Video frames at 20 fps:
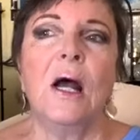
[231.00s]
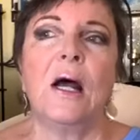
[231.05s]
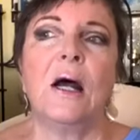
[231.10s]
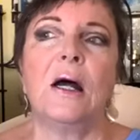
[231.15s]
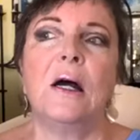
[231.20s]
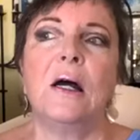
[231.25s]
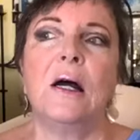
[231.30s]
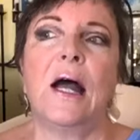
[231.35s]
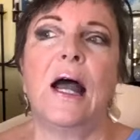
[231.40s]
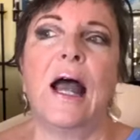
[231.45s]

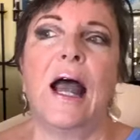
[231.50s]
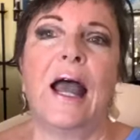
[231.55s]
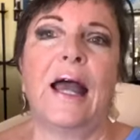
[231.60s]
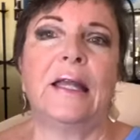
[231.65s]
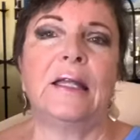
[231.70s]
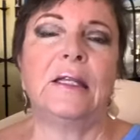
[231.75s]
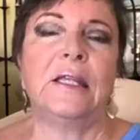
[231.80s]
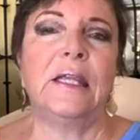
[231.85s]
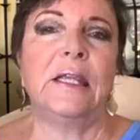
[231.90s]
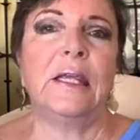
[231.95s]
Uh,
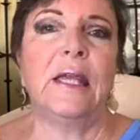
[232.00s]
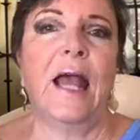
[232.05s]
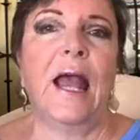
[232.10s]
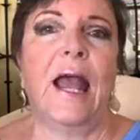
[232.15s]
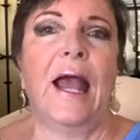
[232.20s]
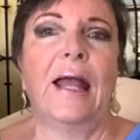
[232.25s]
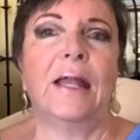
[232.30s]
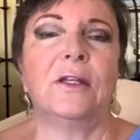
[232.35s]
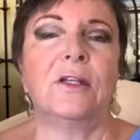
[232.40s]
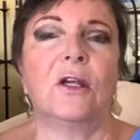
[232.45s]
and he
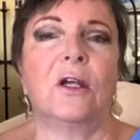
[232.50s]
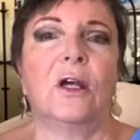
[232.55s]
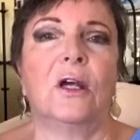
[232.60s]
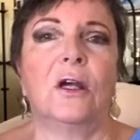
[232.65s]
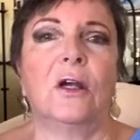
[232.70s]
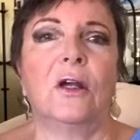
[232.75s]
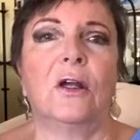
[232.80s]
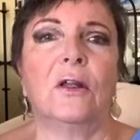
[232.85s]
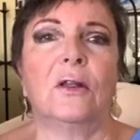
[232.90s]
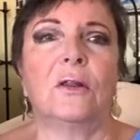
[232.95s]
had,
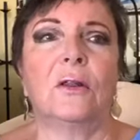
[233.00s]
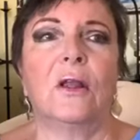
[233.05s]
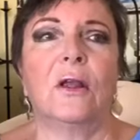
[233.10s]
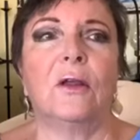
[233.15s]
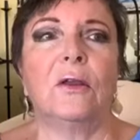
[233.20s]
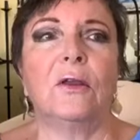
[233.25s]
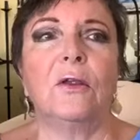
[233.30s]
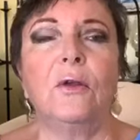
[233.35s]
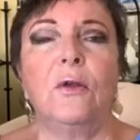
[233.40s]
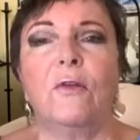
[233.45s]
uh,
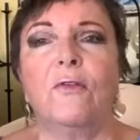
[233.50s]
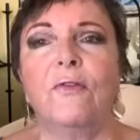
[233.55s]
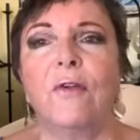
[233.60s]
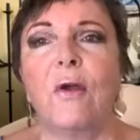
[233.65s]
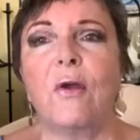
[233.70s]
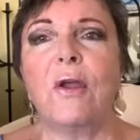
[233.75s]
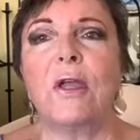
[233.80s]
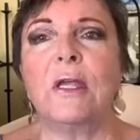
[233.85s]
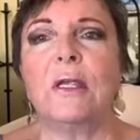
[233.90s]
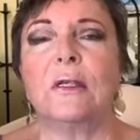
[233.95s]
you know,
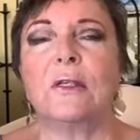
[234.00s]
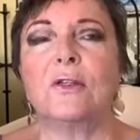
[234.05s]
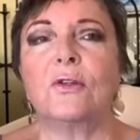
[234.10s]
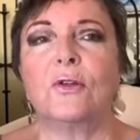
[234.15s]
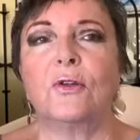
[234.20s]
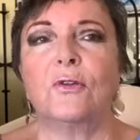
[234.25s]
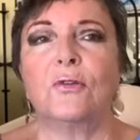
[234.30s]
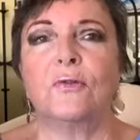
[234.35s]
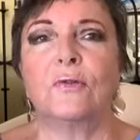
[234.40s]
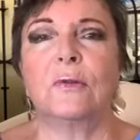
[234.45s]
very
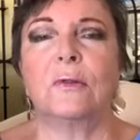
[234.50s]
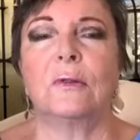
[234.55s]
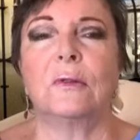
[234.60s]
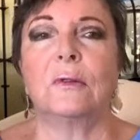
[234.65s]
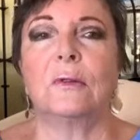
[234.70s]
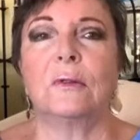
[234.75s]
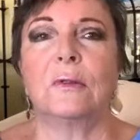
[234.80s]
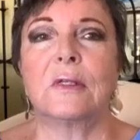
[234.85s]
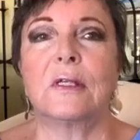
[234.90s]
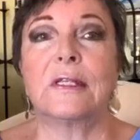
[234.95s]
sort of
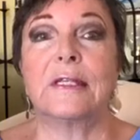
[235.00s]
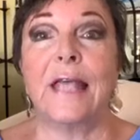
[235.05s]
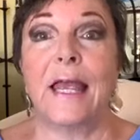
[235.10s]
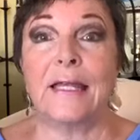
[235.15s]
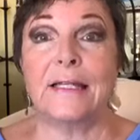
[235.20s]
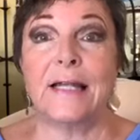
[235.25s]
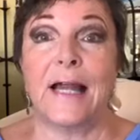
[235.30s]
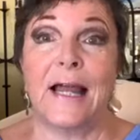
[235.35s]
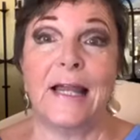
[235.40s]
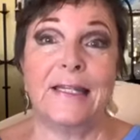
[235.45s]

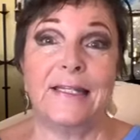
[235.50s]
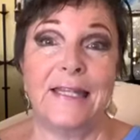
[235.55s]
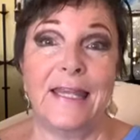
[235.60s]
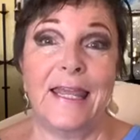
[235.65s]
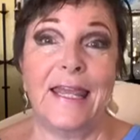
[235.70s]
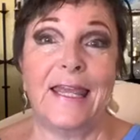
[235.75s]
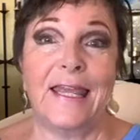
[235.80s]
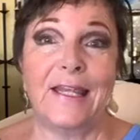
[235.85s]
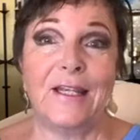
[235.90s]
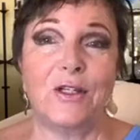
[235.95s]
set
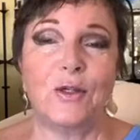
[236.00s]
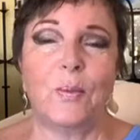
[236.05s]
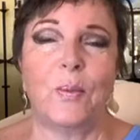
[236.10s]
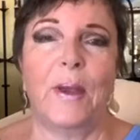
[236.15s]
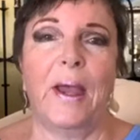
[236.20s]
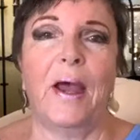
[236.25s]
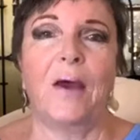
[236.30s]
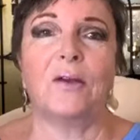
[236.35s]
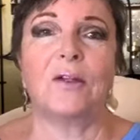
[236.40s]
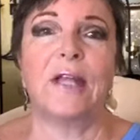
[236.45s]
ideas
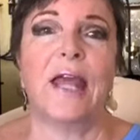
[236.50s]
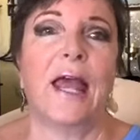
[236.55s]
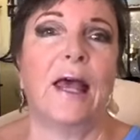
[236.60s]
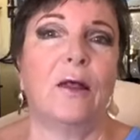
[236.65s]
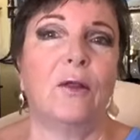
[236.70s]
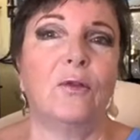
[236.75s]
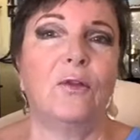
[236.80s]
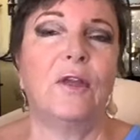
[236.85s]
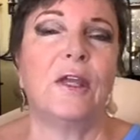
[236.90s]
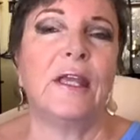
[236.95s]
about
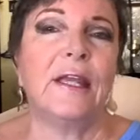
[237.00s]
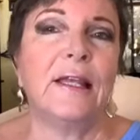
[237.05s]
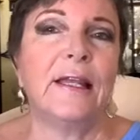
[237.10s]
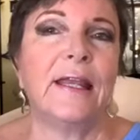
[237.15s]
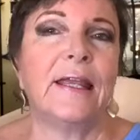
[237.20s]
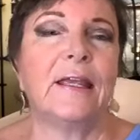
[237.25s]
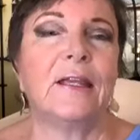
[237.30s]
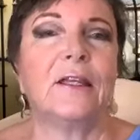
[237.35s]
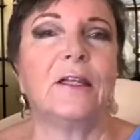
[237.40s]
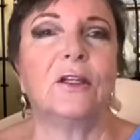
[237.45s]
health
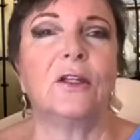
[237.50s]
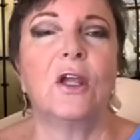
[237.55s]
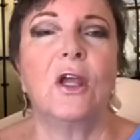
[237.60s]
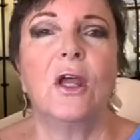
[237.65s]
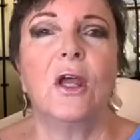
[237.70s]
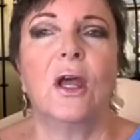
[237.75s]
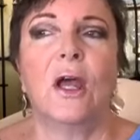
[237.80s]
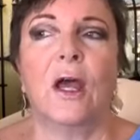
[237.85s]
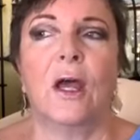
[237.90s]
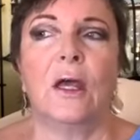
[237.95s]
healing and
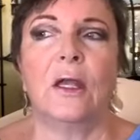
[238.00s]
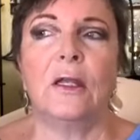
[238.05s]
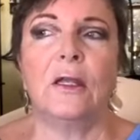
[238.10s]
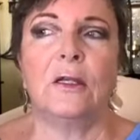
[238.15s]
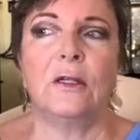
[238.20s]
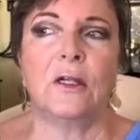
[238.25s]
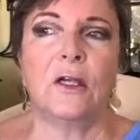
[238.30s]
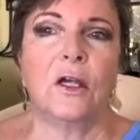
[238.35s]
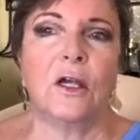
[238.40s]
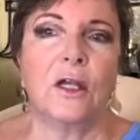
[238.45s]

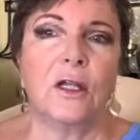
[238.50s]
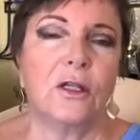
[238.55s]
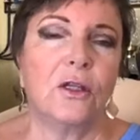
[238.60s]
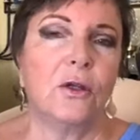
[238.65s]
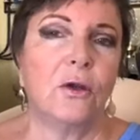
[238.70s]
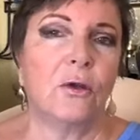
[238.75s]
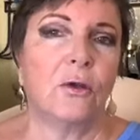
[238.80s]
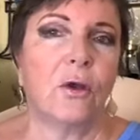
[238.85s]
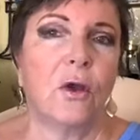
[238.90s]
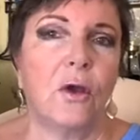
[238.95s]
and uh,
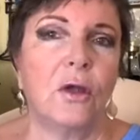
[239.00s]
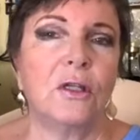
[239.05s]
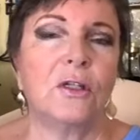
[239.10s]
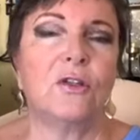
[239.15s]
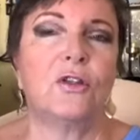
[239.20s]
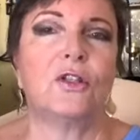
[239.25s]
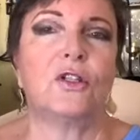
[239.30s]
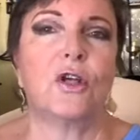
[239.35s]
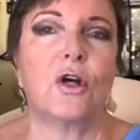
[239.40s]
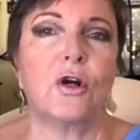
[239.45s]
you know going
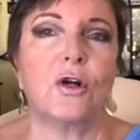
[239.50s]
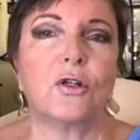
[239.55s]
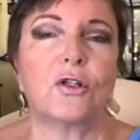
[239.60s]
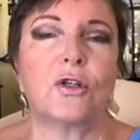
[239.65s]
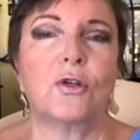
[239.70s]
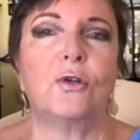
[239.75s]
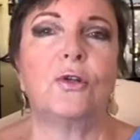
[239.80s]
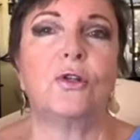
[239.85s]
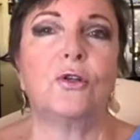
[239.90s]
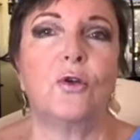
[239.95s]
to the
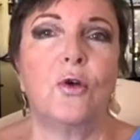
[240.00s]
doctor and